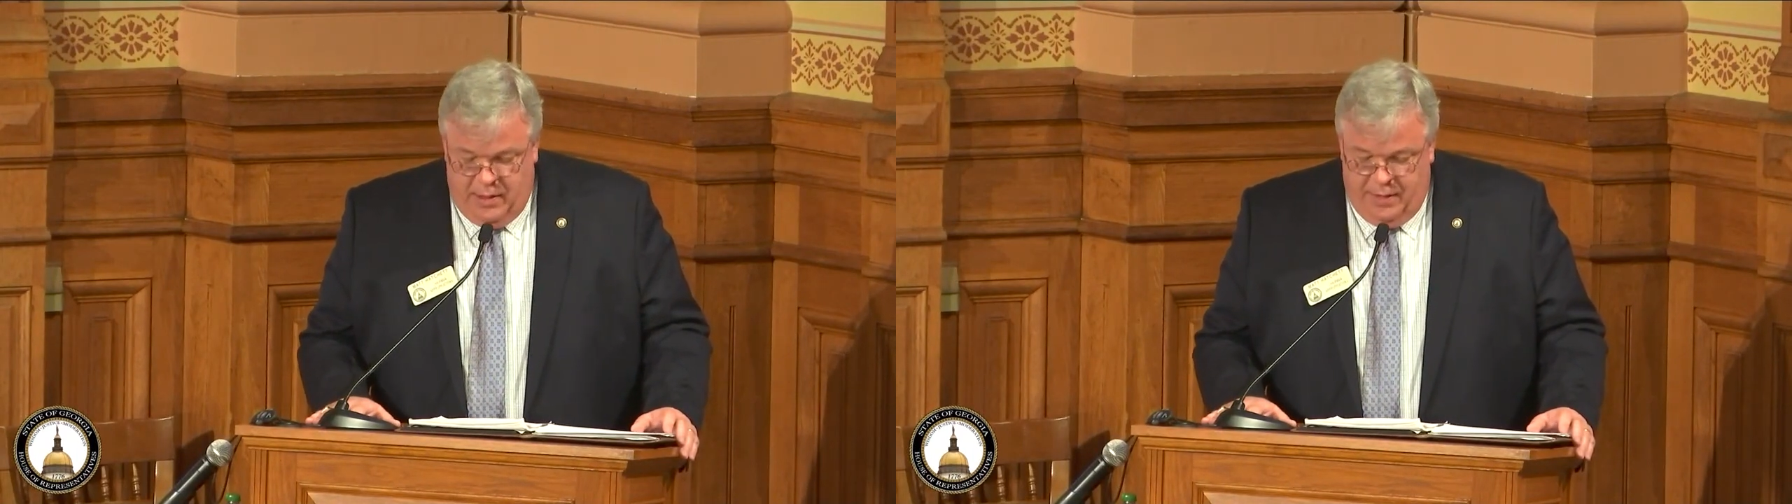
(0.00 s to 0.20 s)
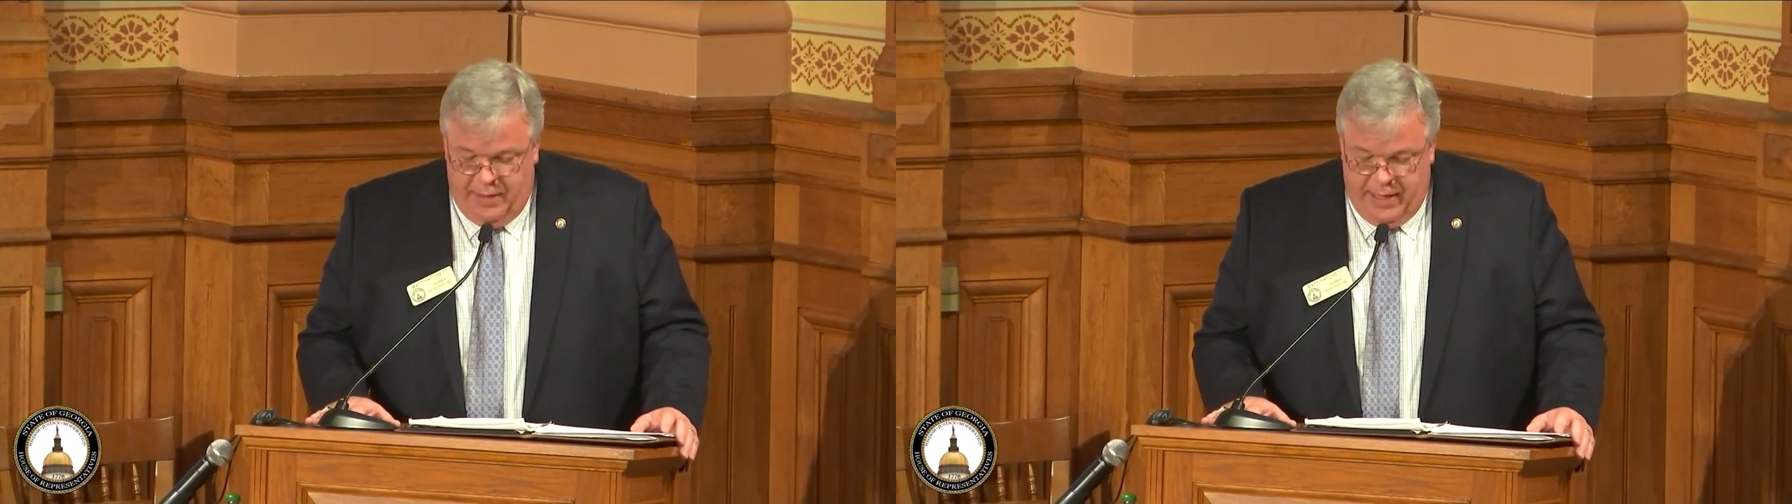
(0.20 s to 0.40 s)

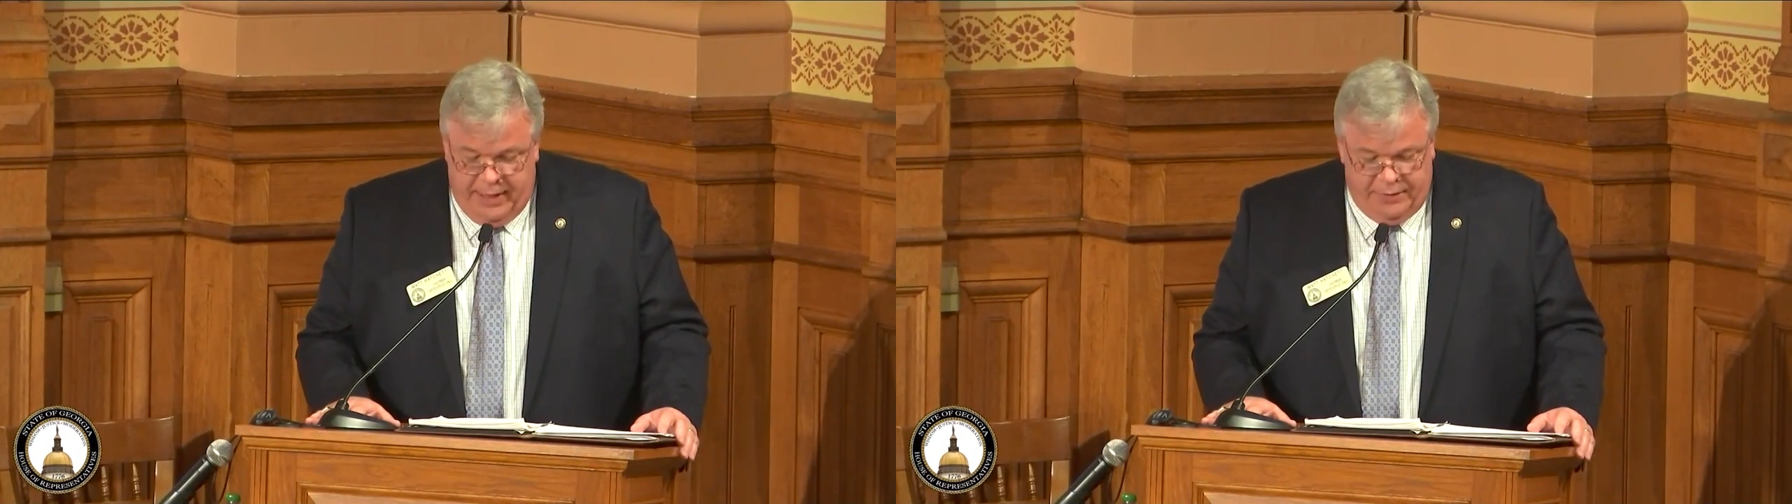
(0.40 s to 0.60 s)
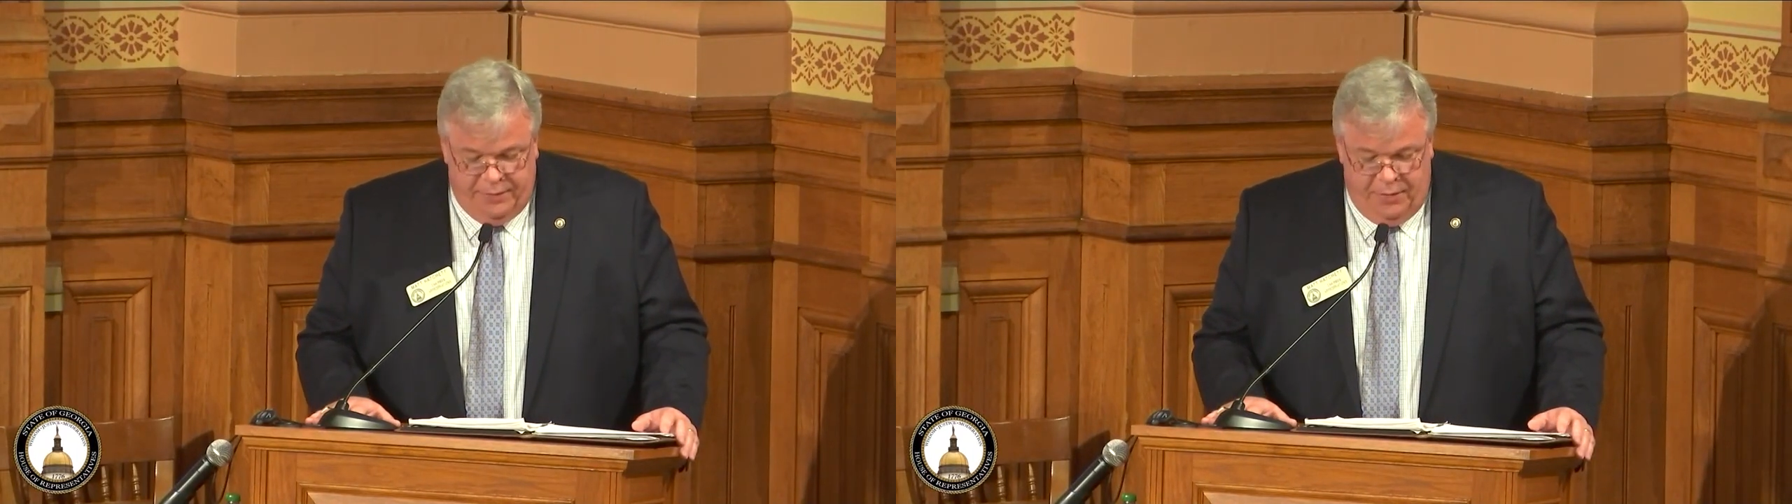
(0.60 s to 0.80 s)
in the
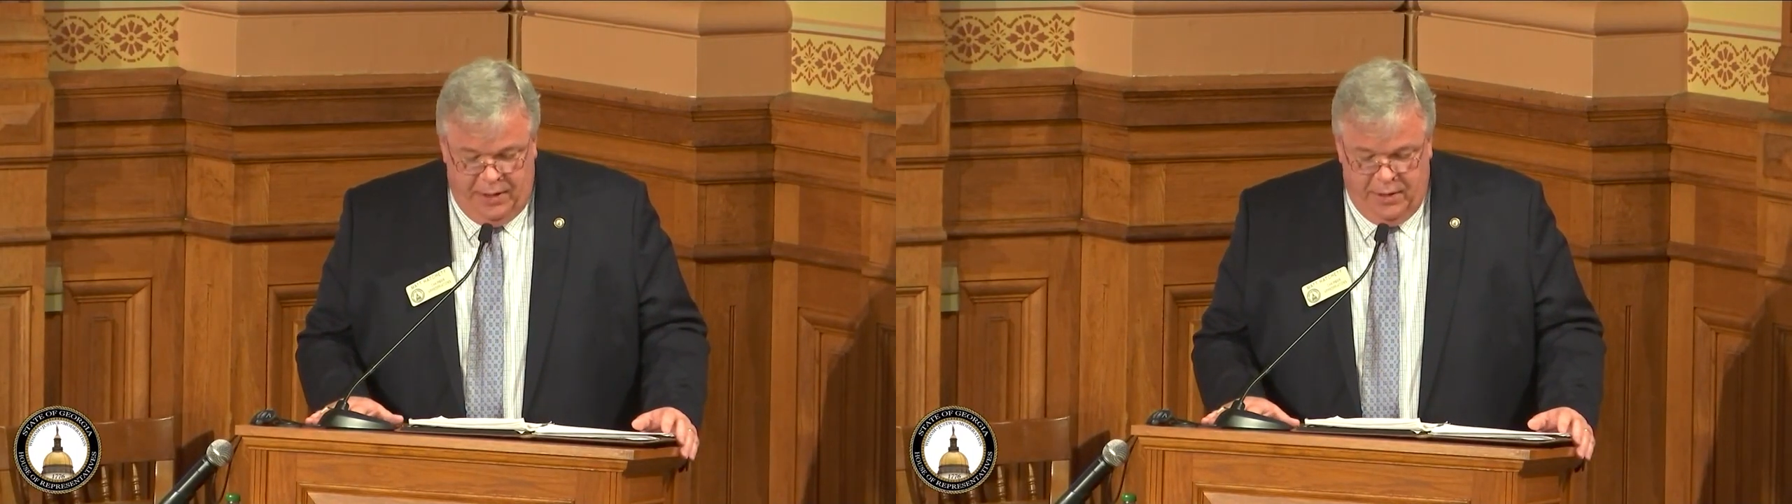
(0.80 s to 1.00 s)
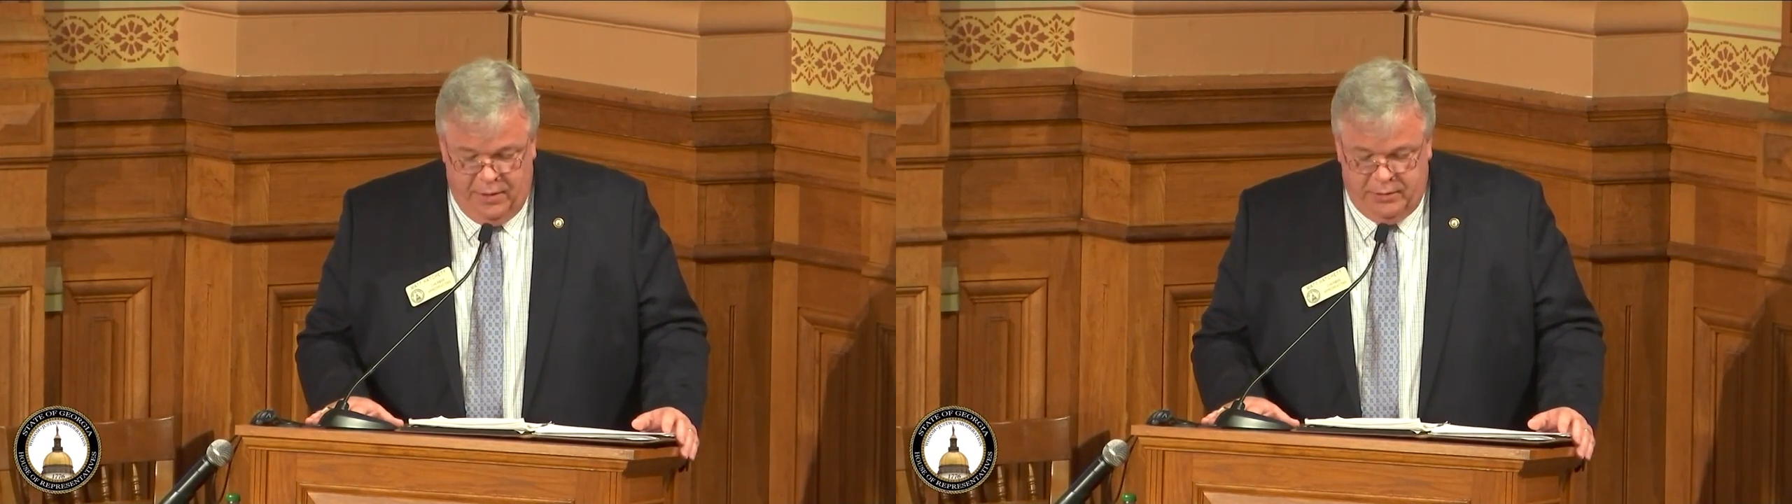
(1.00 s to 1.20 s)
next few
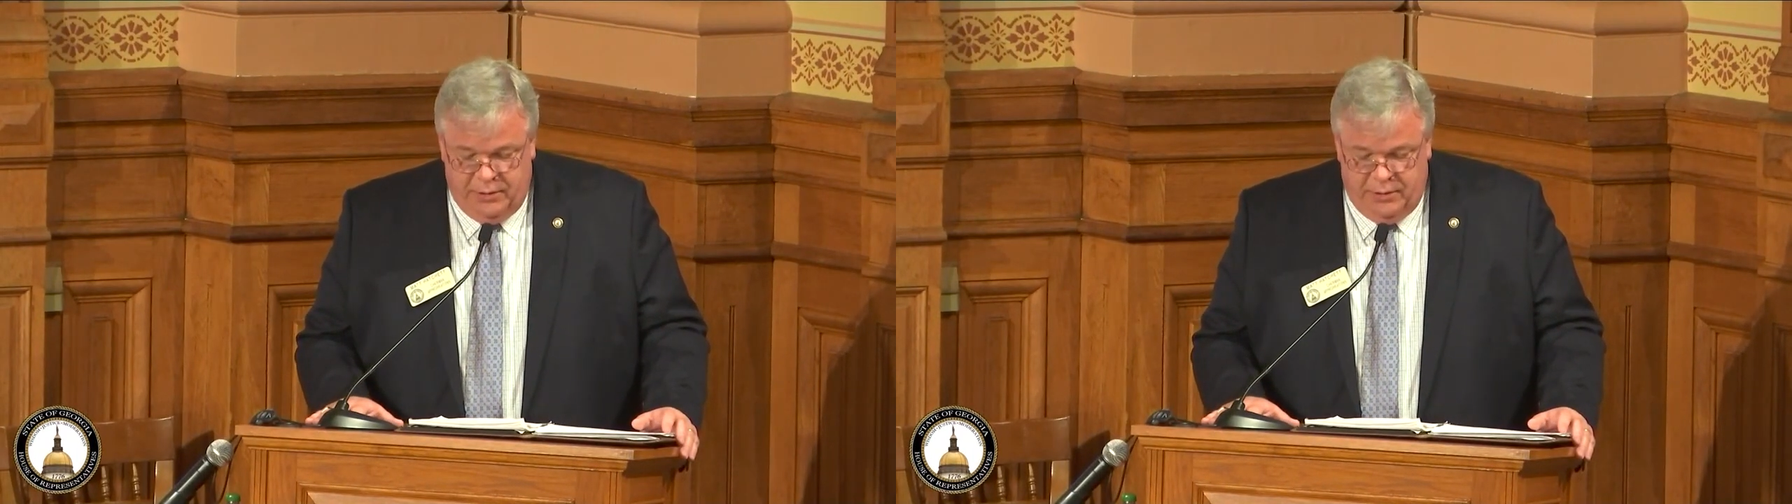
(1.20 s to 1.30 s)
years